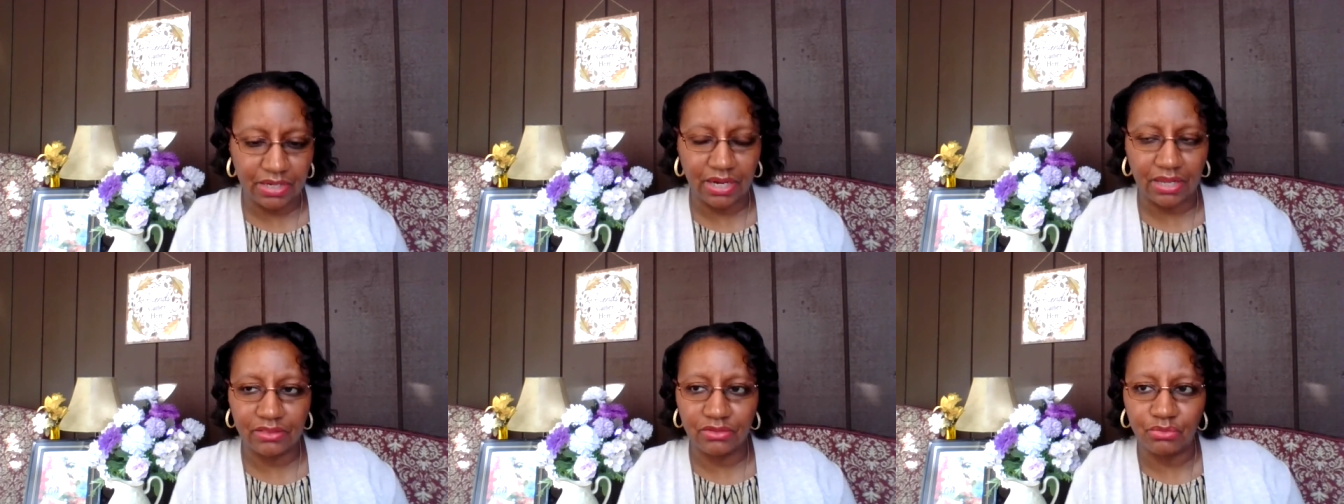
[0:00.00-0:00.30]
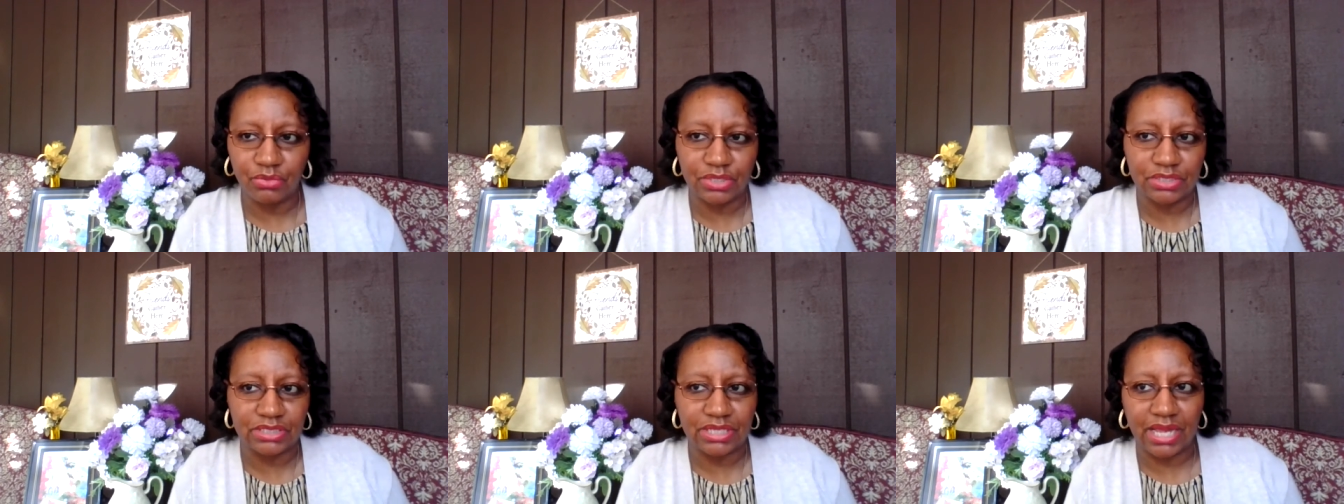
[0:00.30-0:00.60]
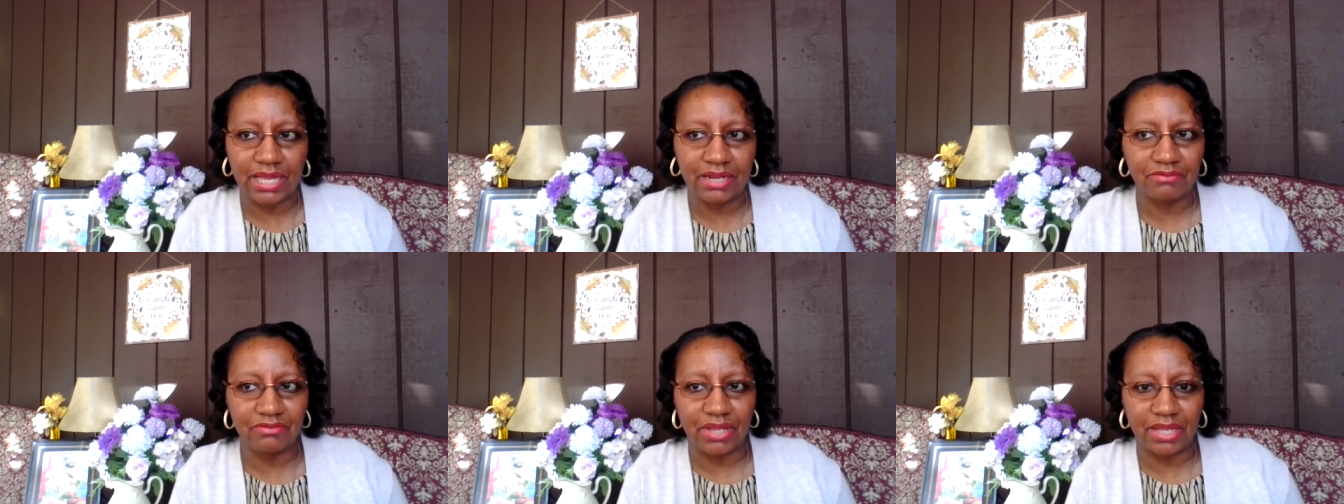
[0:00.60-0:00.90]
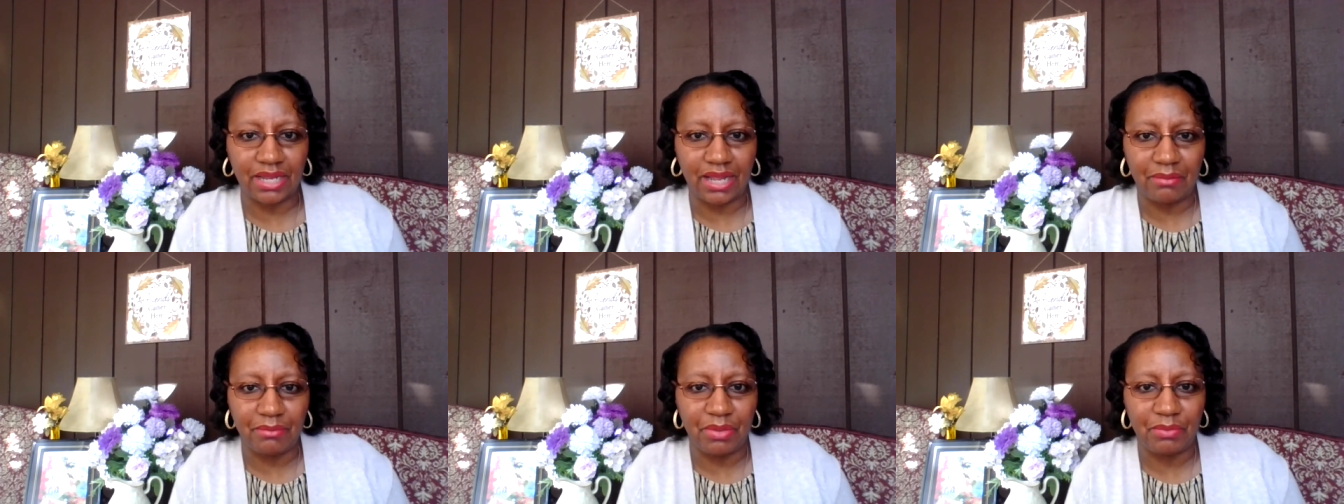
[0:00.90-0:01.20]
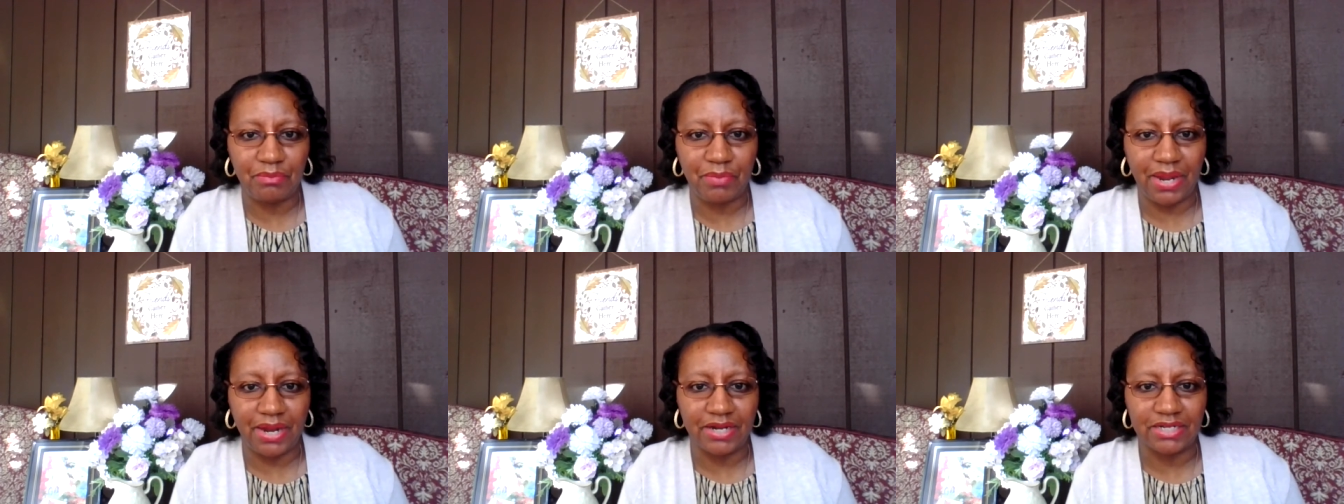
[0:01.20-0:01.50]
in other words, kind of like I'm
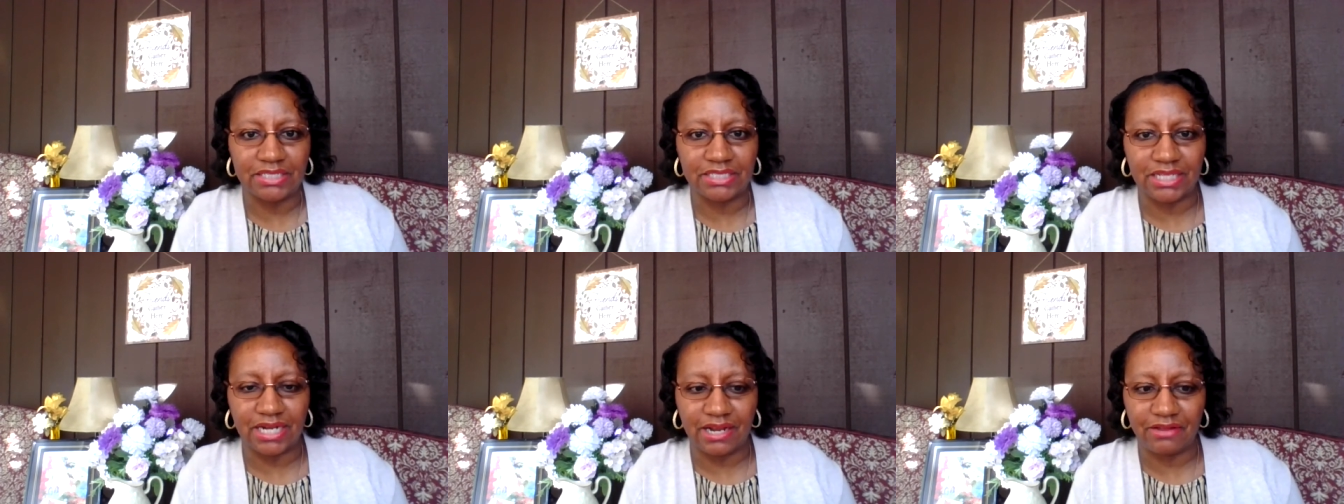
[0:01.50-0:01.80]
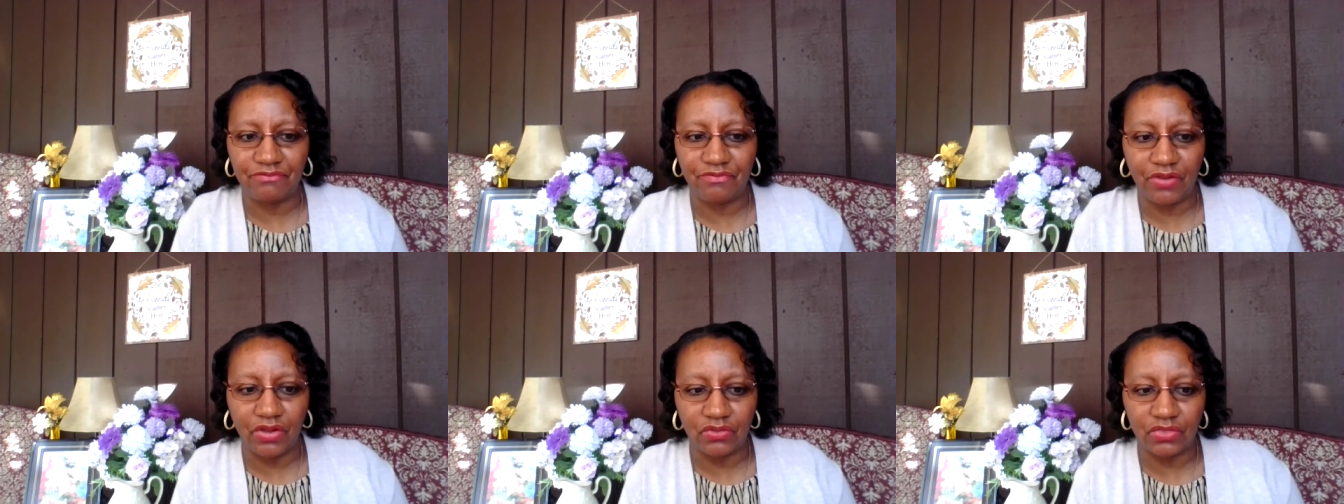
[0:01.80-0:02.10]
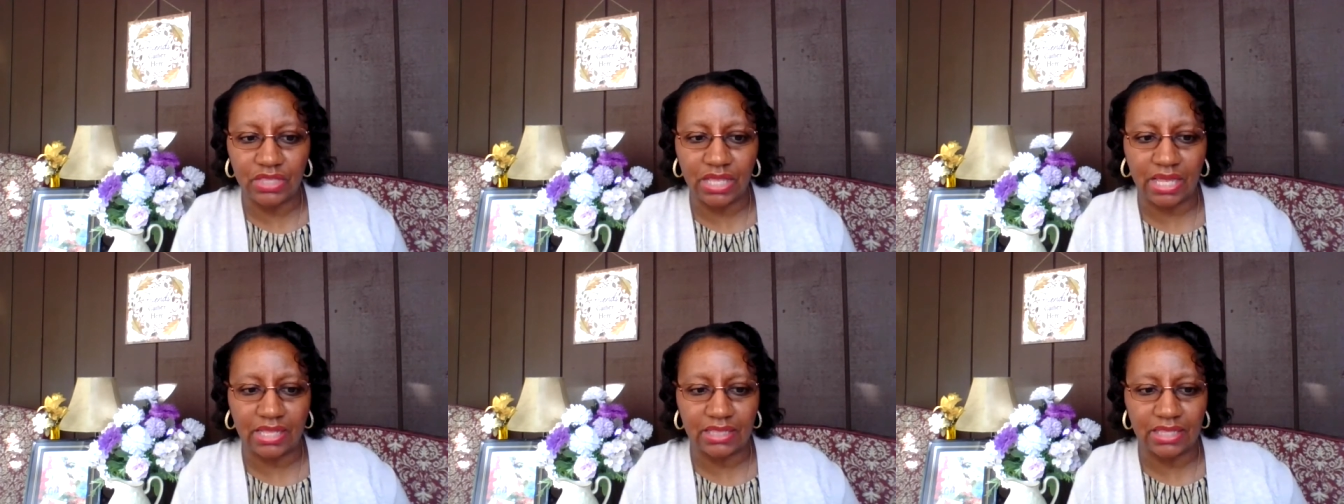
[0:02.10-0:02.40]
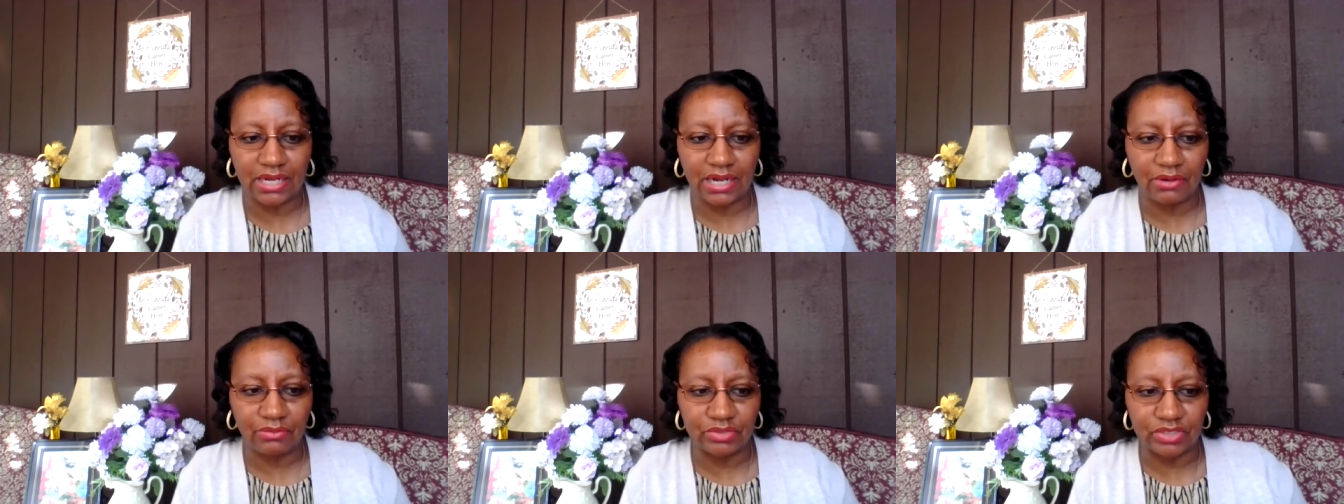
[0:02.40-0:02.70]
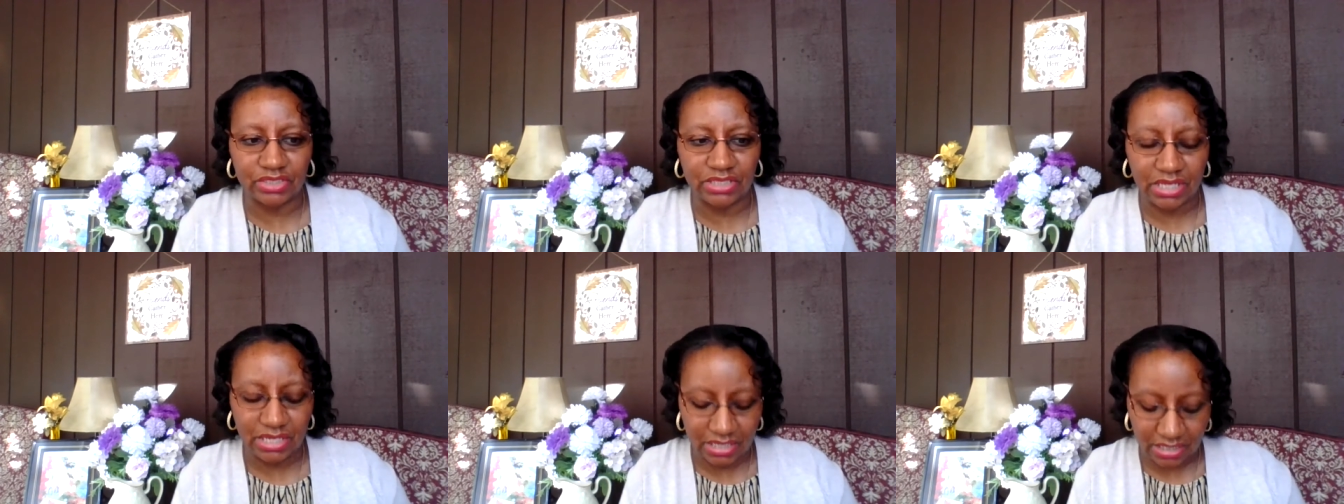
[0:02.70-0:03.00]
embarrassed that I felt that, that I
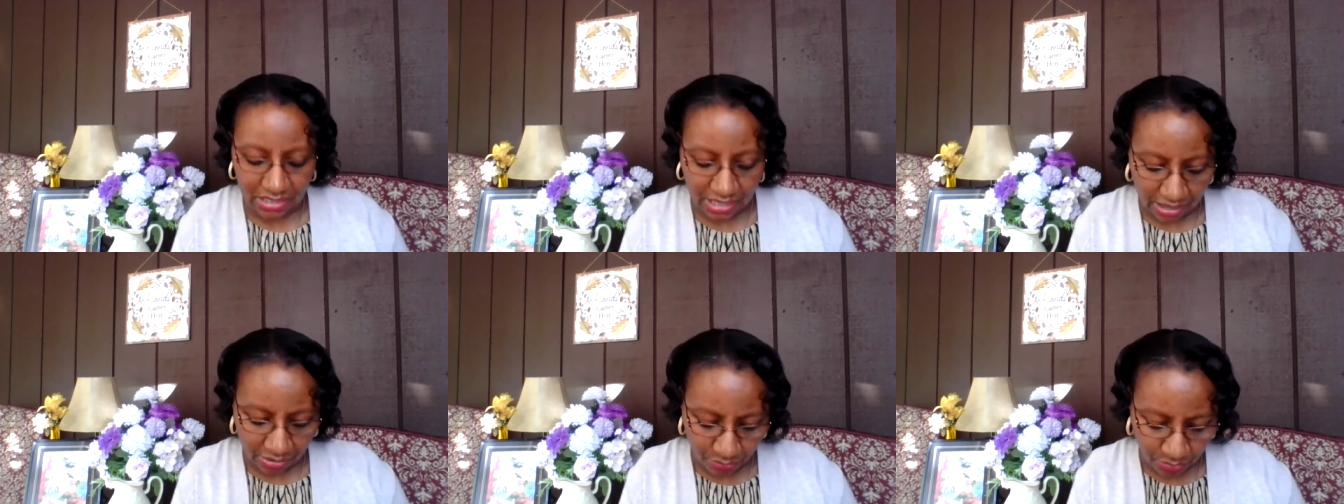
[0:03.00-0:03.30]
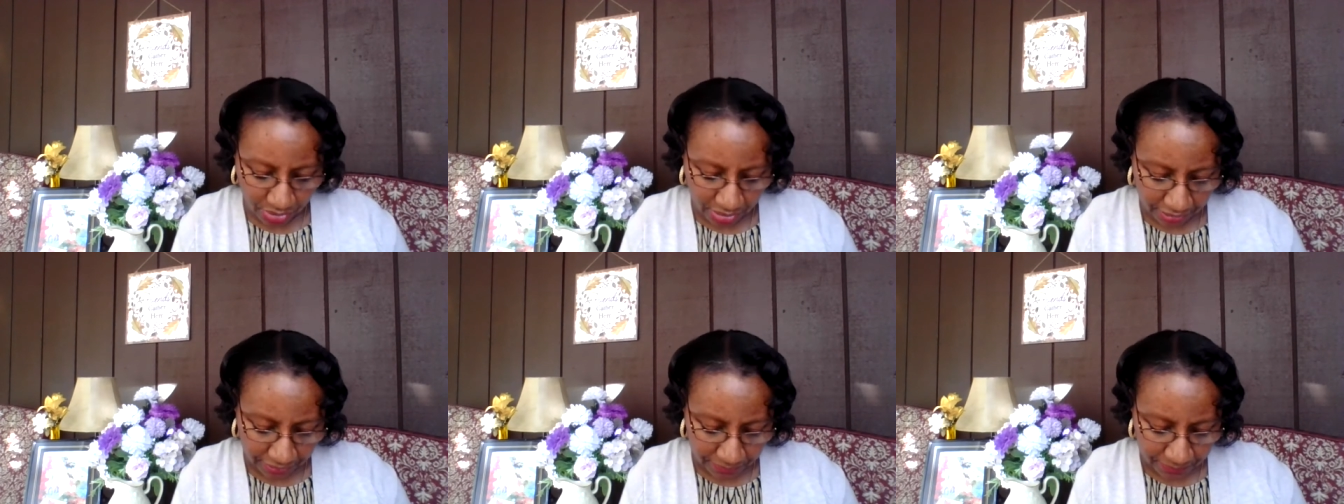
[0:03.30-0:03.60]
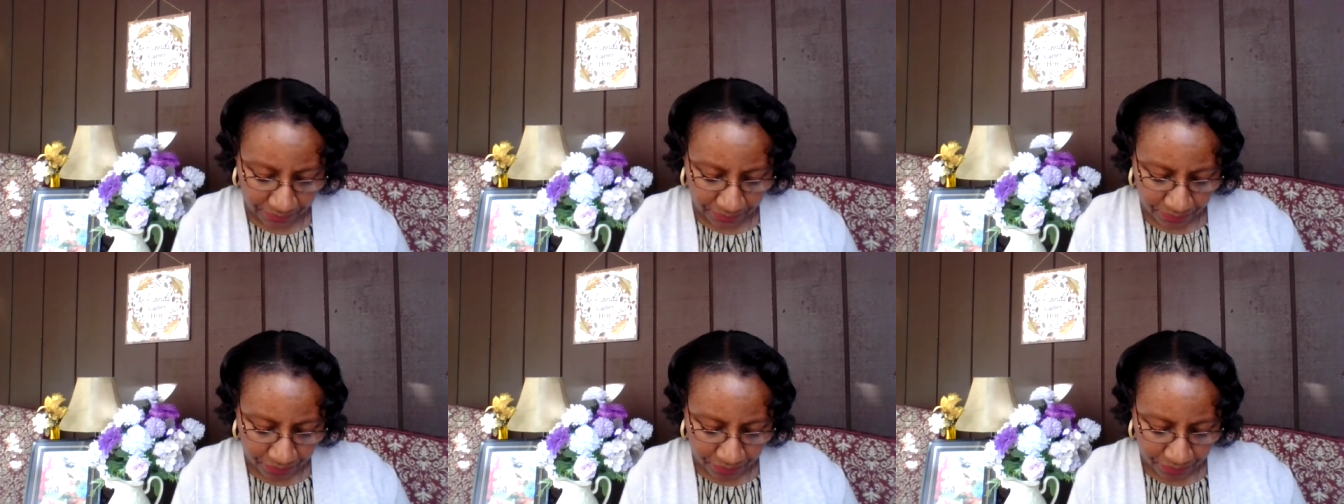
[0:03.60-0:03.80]
was thinking that way.